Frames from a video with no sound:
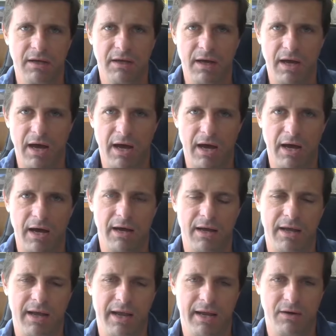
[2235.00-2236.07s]
uh,
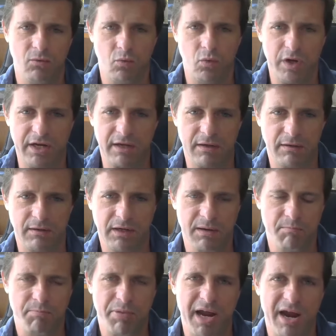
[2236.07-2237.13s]
and we can
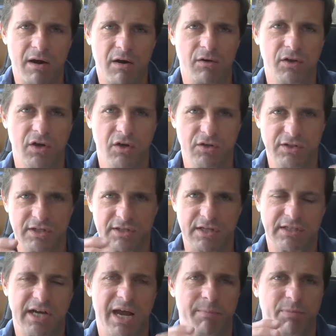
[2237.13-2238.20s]
compare those as a
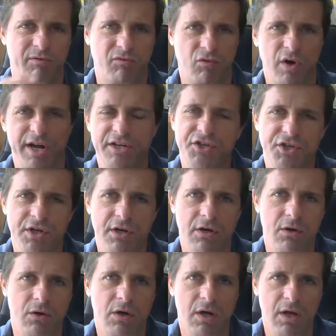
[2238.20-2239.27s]
type of
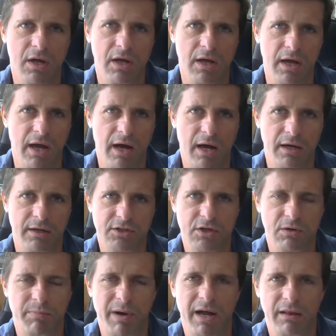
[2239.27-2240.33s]
ratio. Uh,
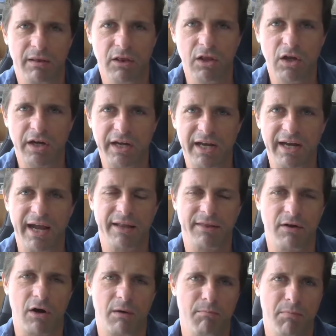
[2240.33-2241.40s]
so by looking at
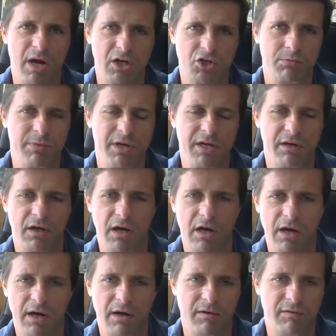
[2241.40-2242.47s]
our measurement
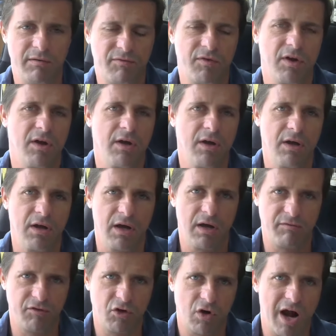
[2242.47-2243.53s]
of
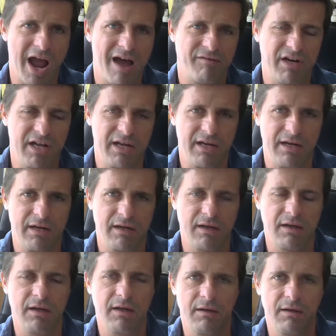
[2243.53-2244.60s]
of gravity
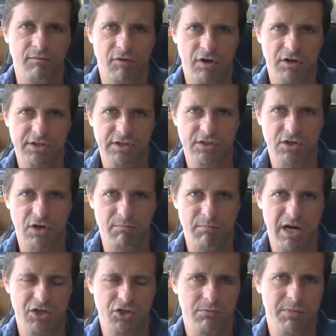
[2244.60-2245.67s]
versus our
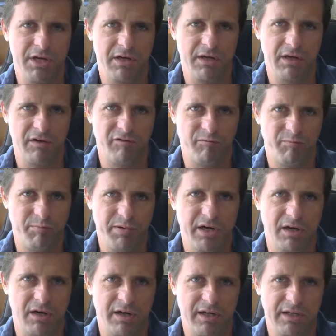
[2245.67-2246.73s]
measurement of
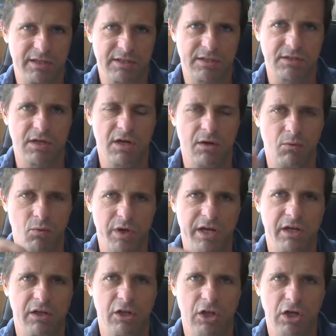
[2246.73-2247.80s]
bitterness, we
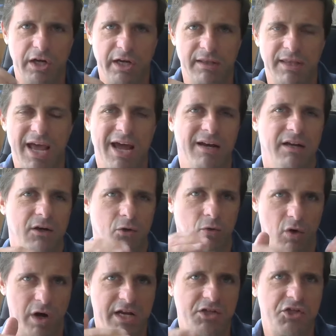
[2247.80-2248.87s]
can look at that in a
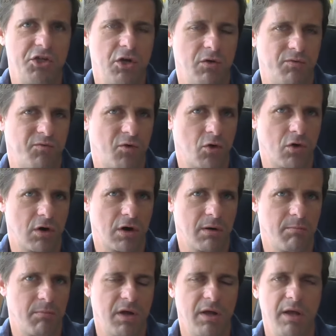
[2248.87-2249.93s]
ratio
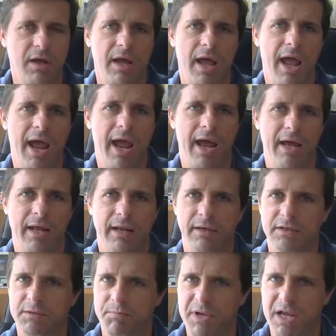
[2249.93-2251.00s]
form
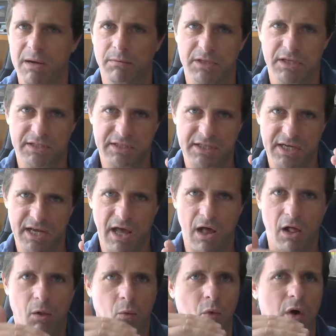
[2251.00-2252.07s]
and be able to
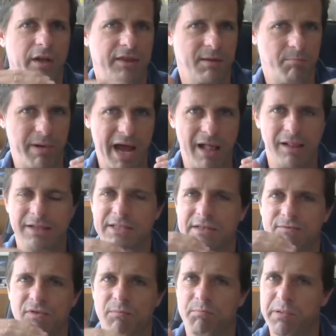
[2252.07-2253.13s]
tell what the balance
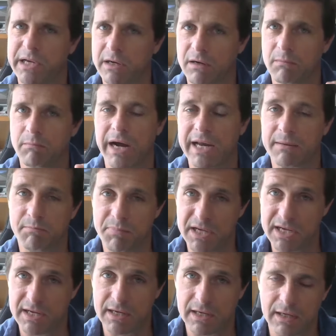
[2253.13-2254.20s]
of the beer might
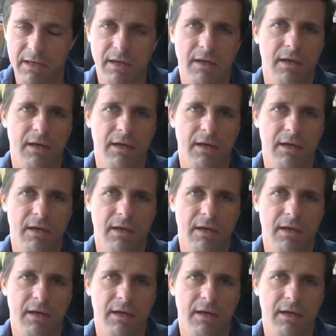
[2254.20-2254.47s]
be.